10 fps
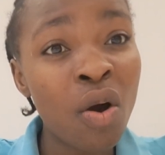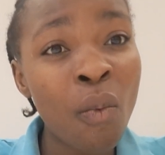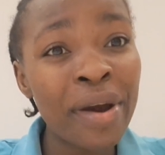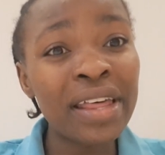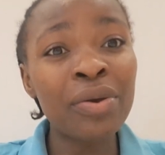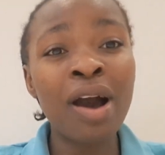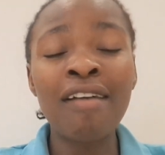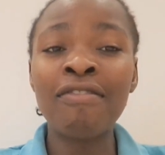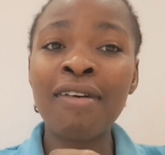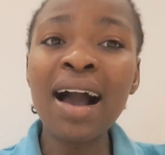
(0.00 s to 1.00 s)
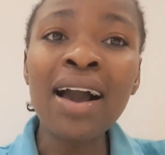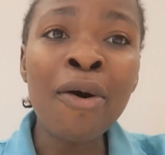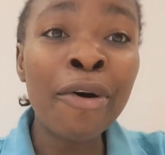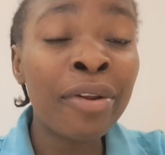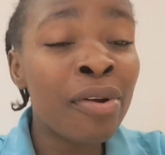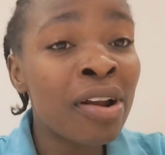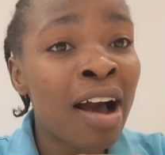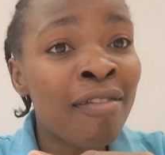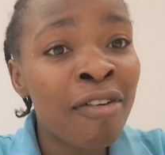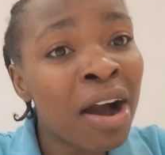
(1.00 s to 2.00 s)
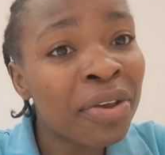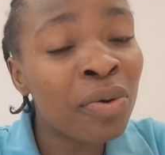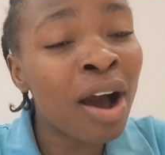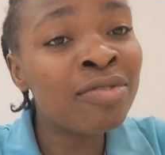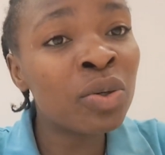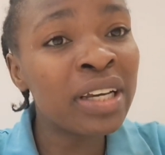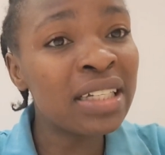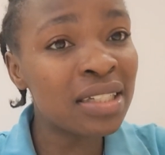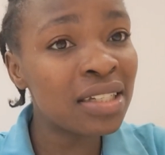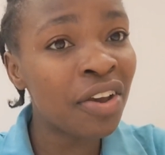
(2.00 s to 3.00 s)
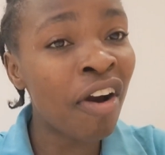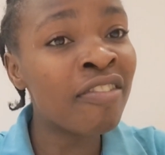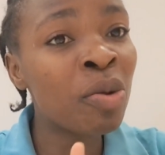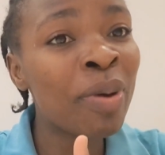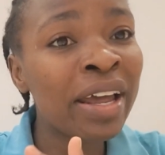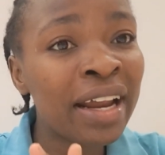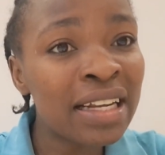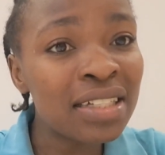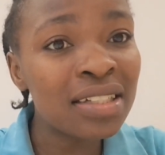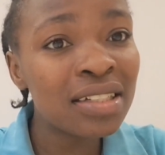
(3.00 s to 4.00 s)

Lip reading: Whether you have work or you don't have work, you have to eat, you have to pay rent,